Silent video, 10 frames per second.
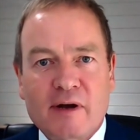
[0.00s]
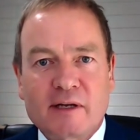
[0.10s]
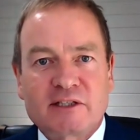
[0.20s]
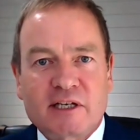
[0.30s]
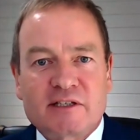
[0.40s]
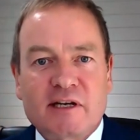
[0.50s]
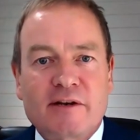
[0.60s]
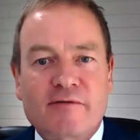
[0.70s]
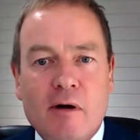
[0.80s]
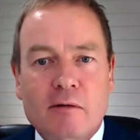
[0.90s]
and
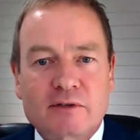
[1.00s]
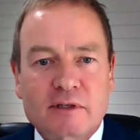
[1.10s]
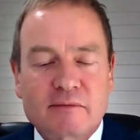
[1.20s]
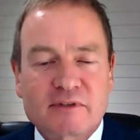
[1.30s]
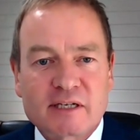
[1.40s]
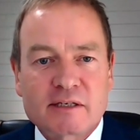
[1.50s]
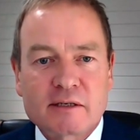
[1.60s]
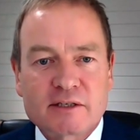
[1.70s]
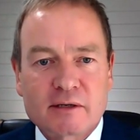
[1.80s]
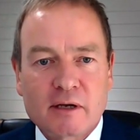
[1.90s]
16-year-old
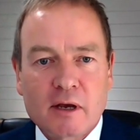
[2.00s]
sisters